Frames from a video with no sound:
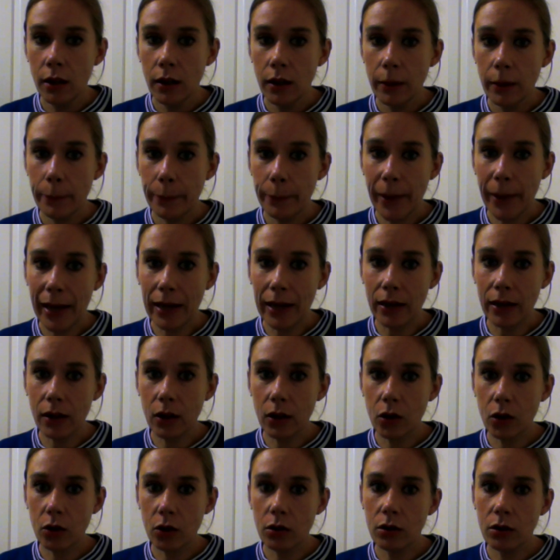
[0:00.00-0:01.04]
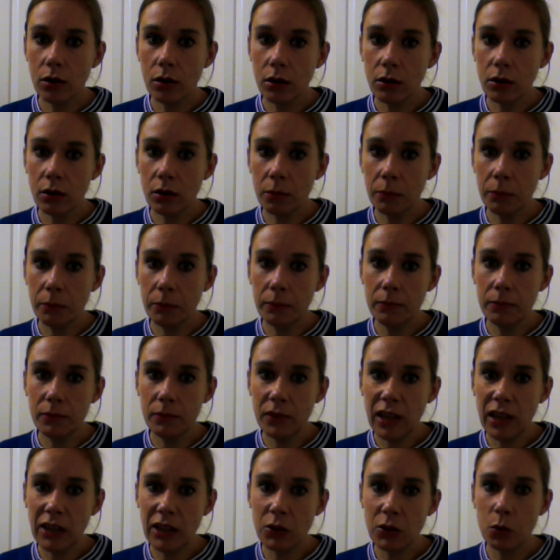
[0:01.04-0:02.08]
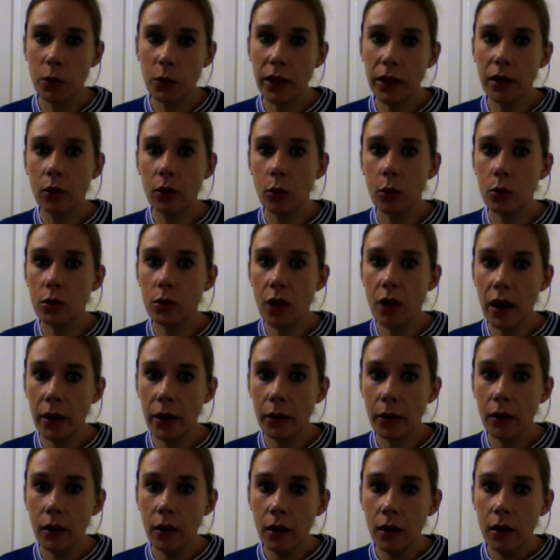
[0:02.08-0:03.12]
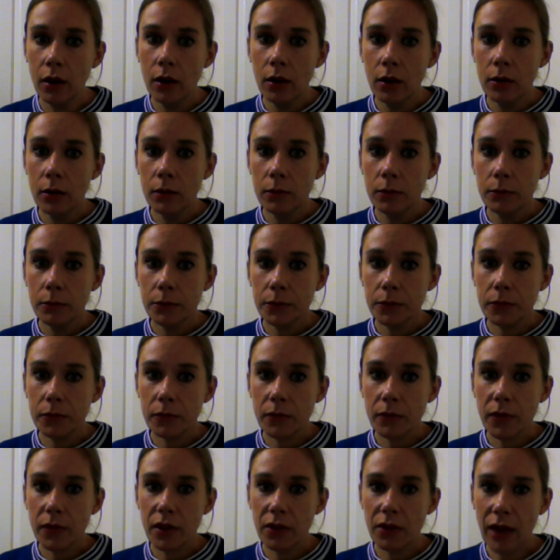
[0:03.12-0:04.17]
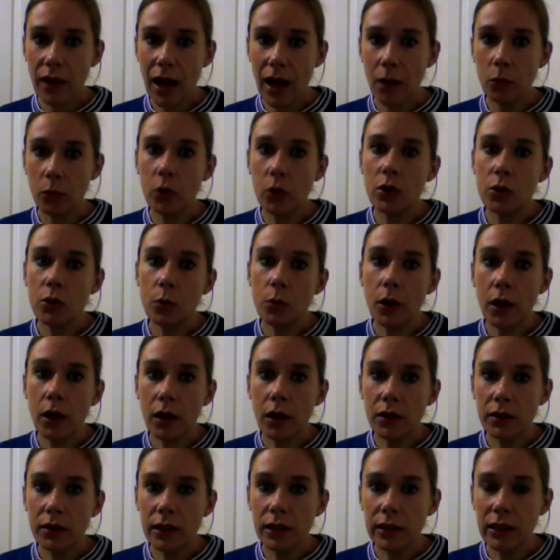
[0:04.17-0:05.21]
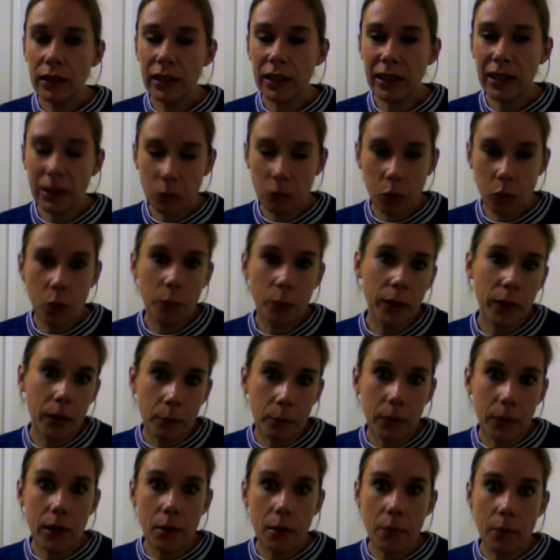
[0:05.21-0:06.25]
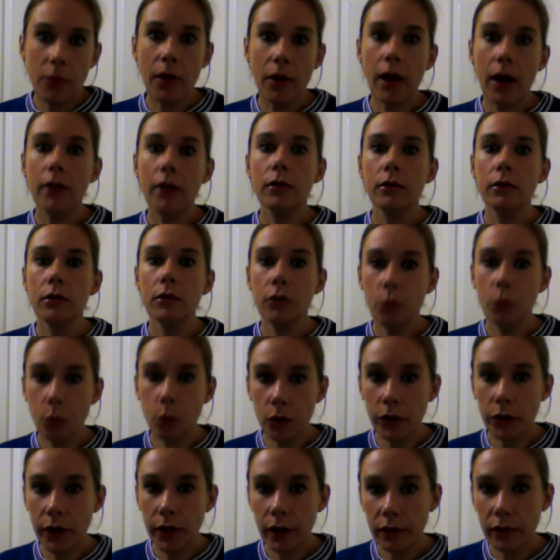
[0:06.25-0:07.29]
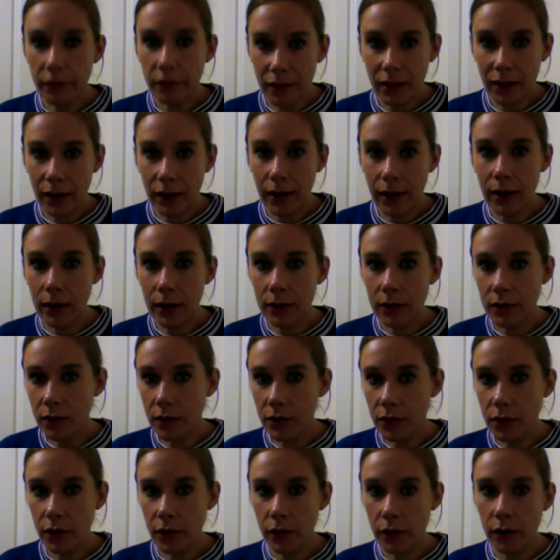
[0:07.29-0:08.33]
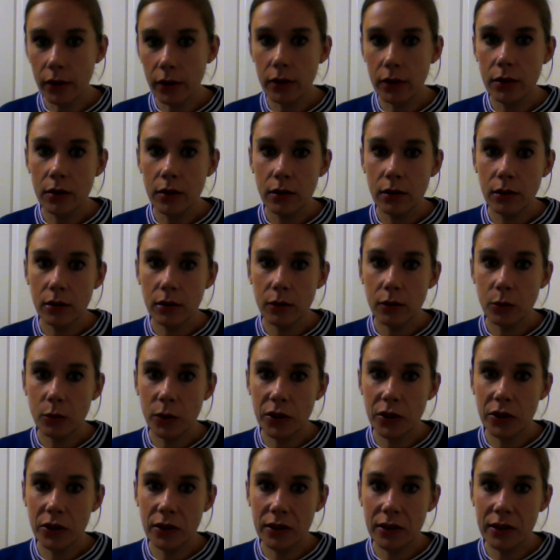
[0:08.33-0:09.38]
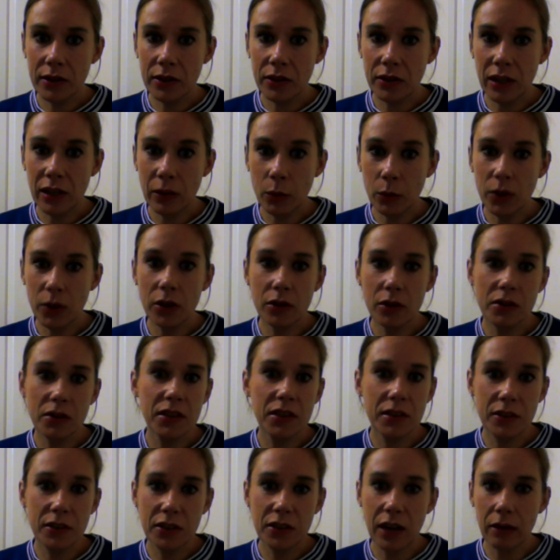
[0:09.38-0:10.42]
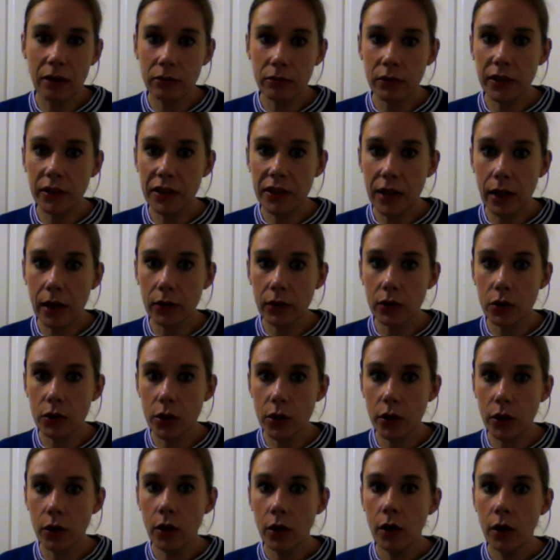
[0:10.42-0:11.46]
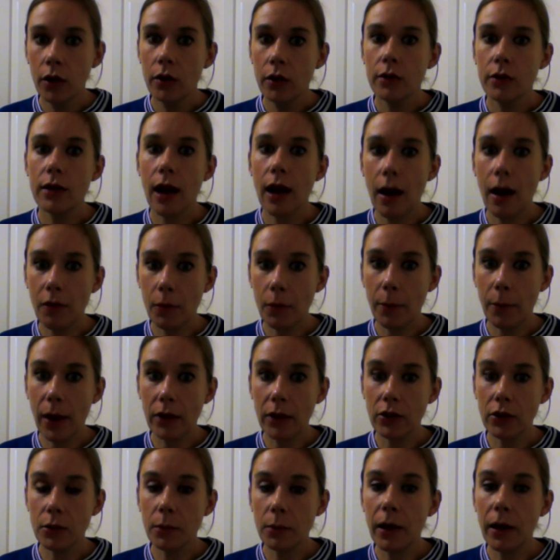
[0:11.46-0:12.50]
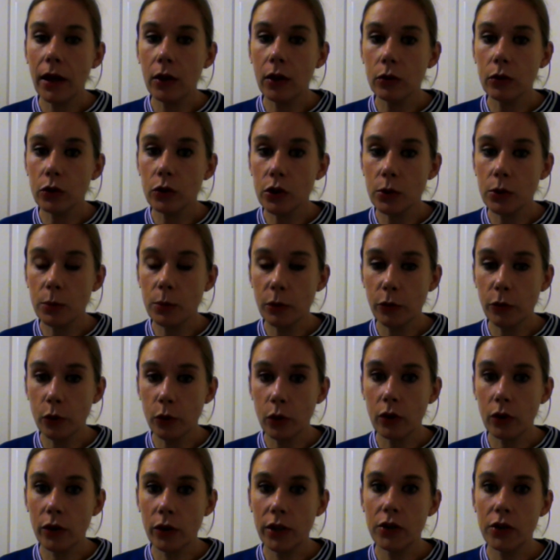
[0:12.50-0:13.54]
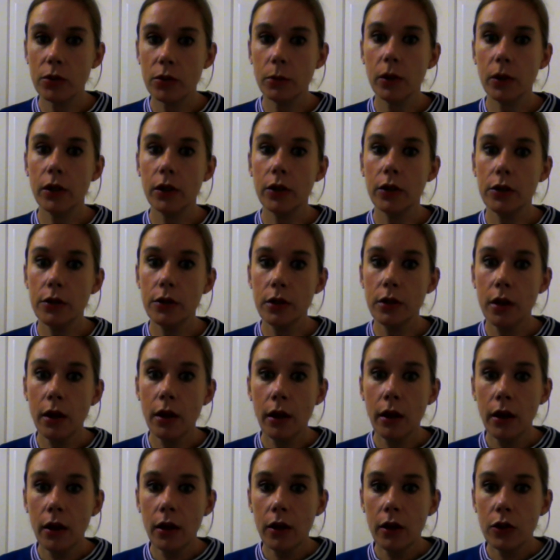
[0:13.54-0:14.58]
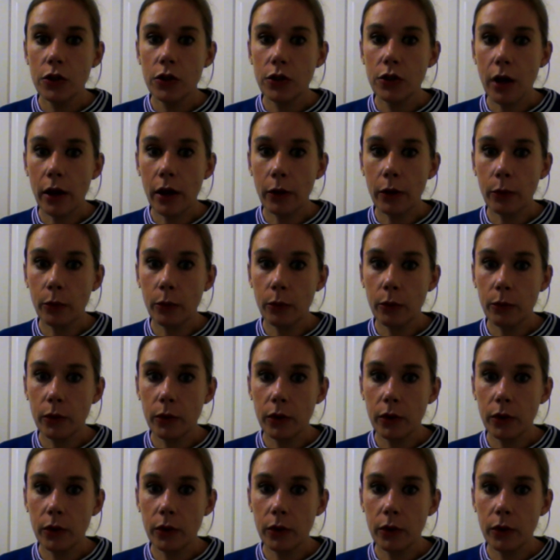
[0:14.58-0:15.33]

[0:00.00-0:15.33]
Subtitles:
make the last week or so that much worse. It would be a blip then. The worrying thing is that we do generally tend to have a bad spell just before Christmas. So